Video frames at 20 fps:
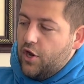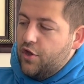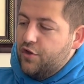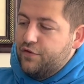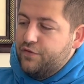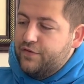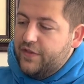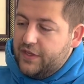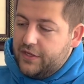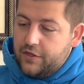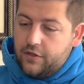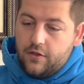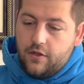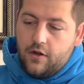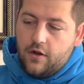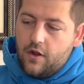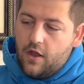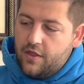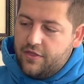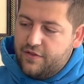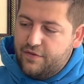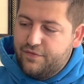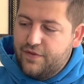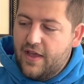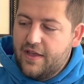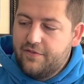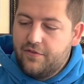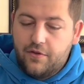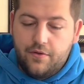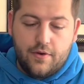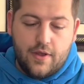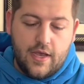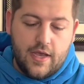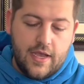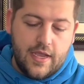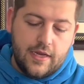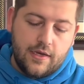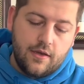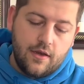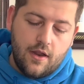ovicular on the
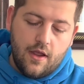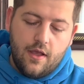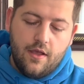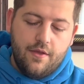509